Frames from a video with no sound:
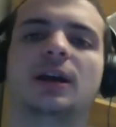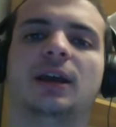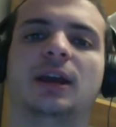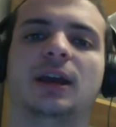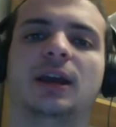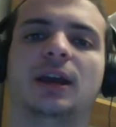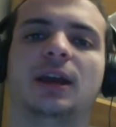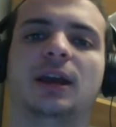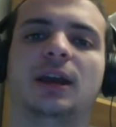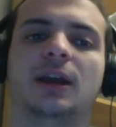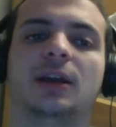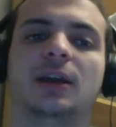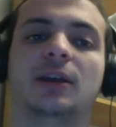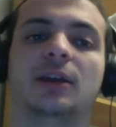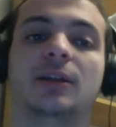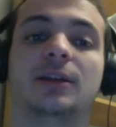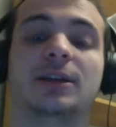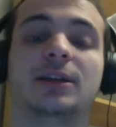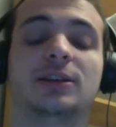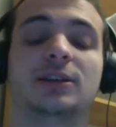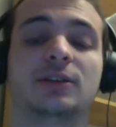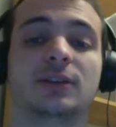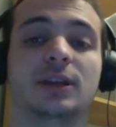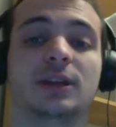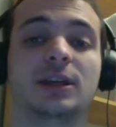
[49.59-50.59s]

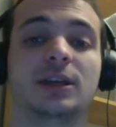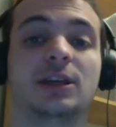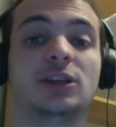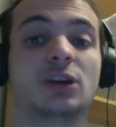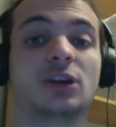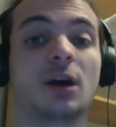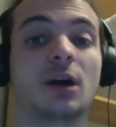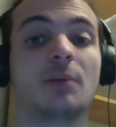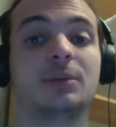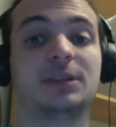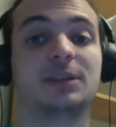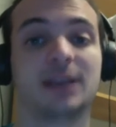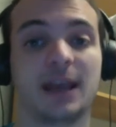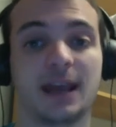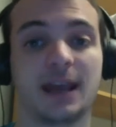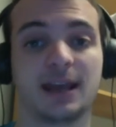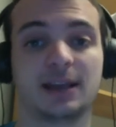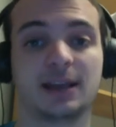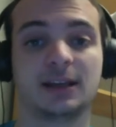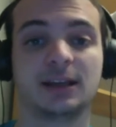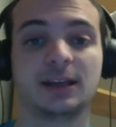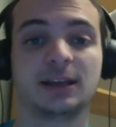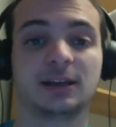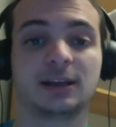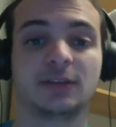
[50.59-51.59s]
and these are the top
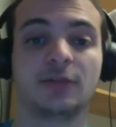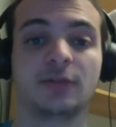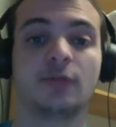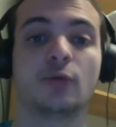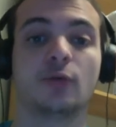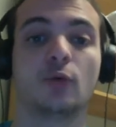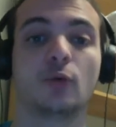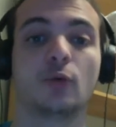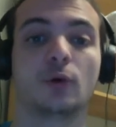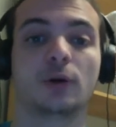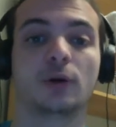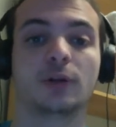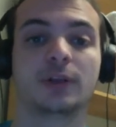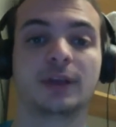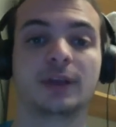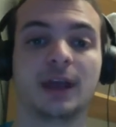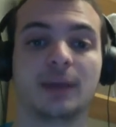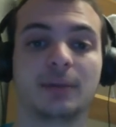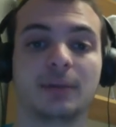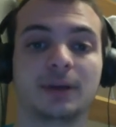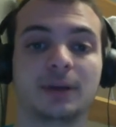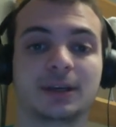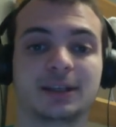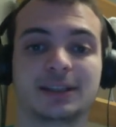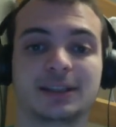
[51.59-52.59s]
10 for
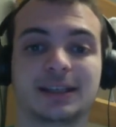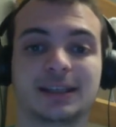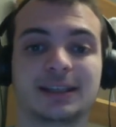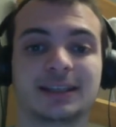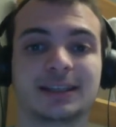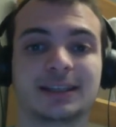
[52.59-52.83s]
the epics,